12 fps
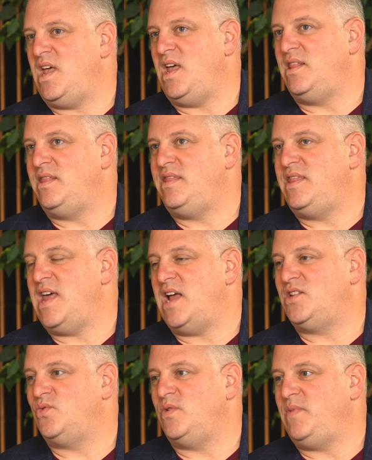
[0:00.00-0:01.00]
And
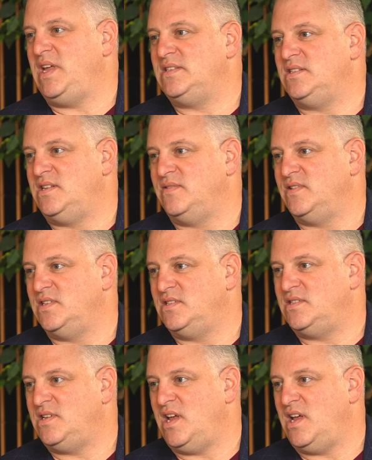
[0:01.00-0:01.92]
that's what makes a difference.